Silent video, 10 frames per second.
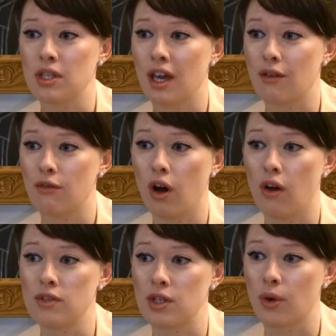to get
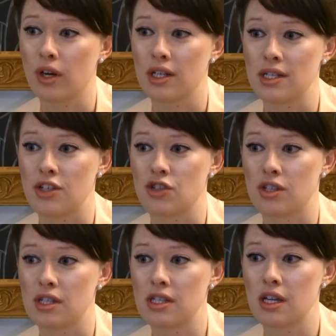involved in
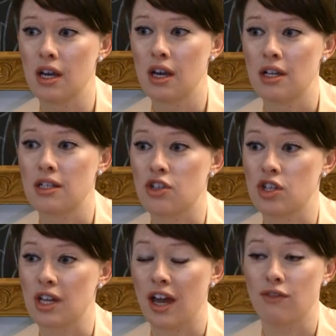organizations such
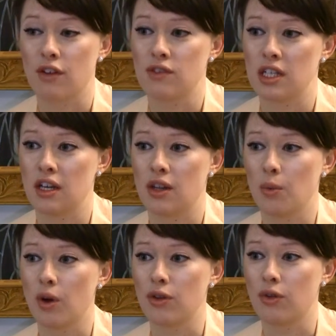as IFFD and the
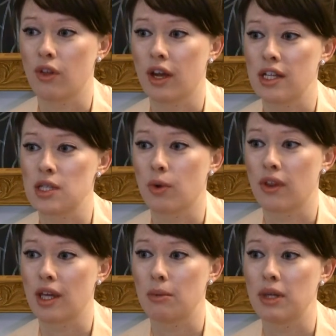World Youth Alliance, where
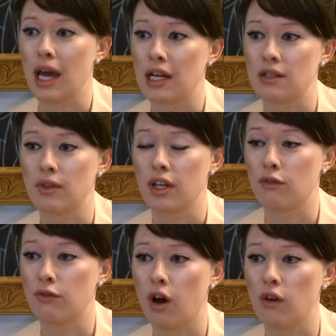they can be actively
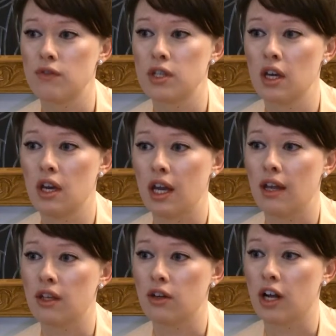involved
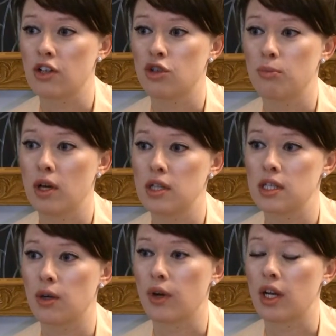in the international policy
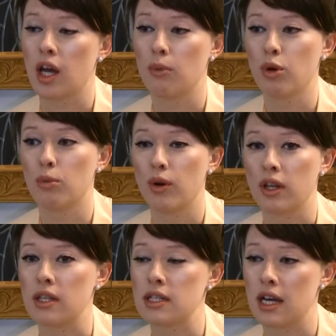arena and
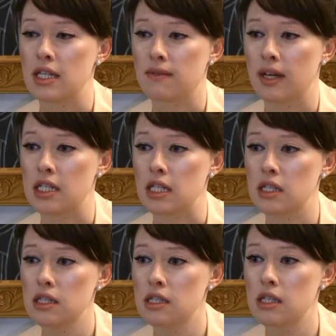promoting these kinds of
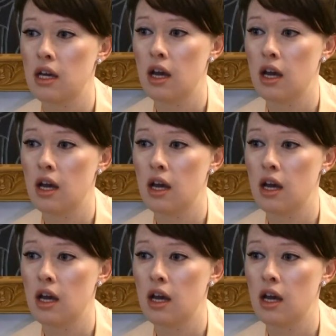ideas.